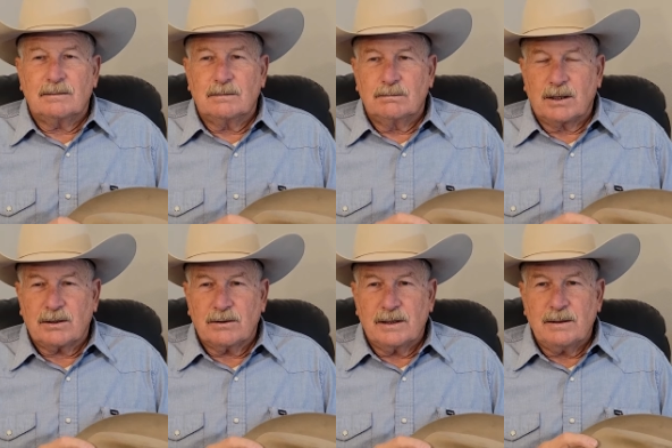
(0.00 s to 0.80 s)

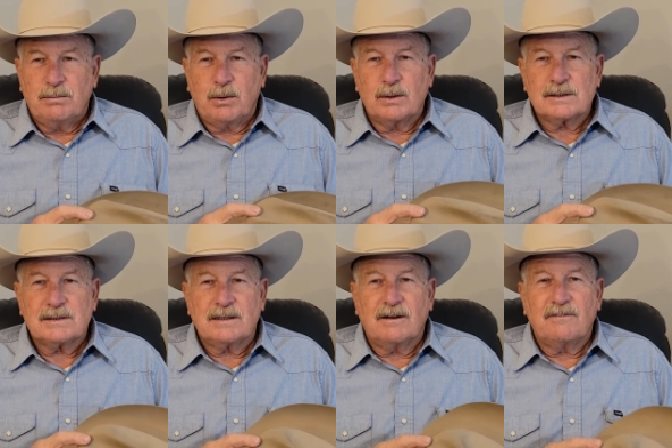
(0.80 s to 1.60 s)
mercury
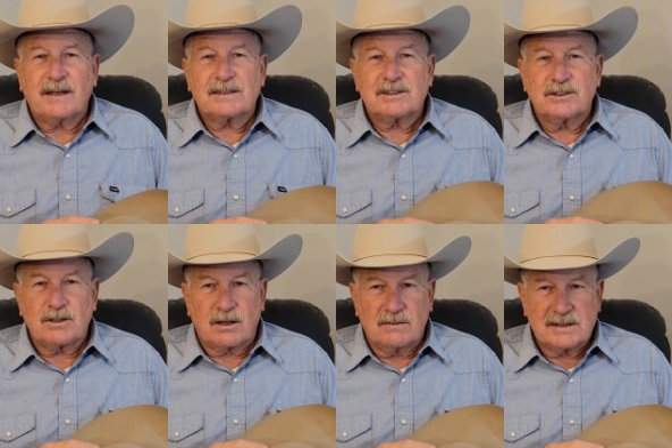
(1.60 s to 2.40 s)
poisoning affects the
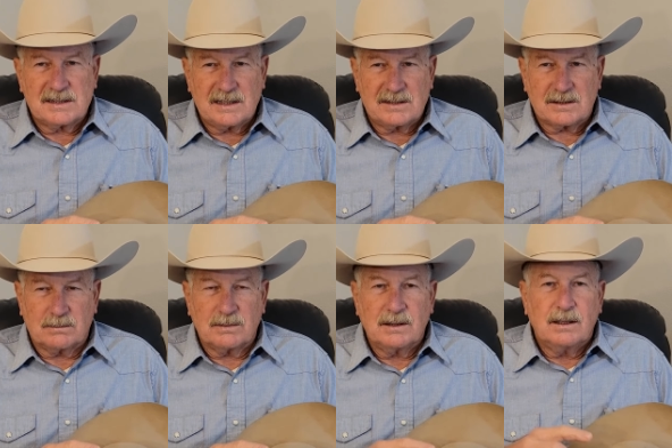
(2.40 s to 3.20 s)
nervous
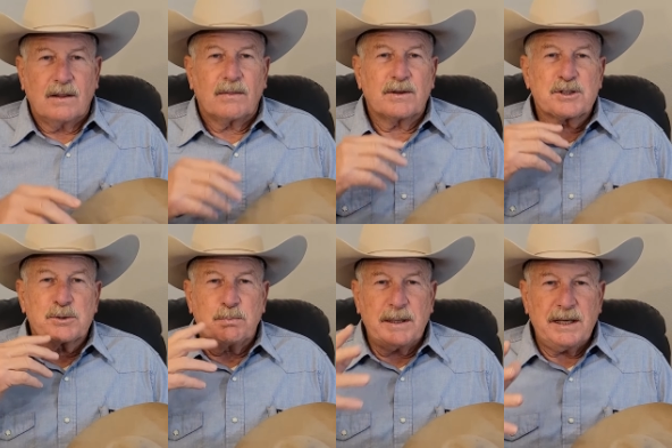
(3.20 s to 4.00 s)
system, the
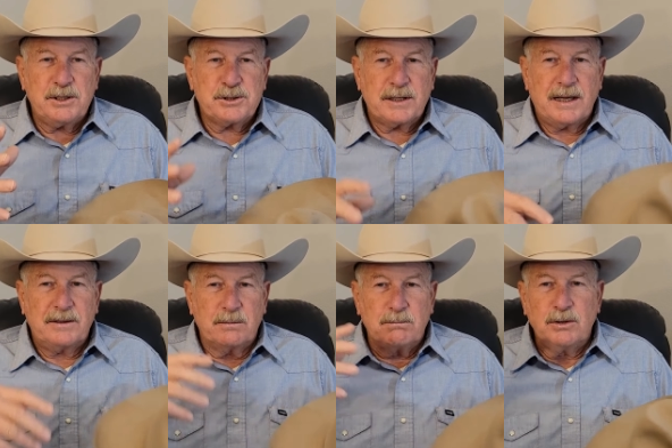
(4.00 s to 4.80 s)
speech,
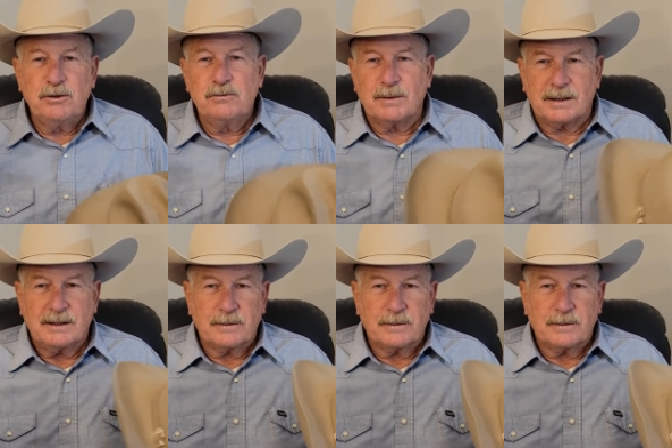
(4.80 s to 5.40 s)
and the movement.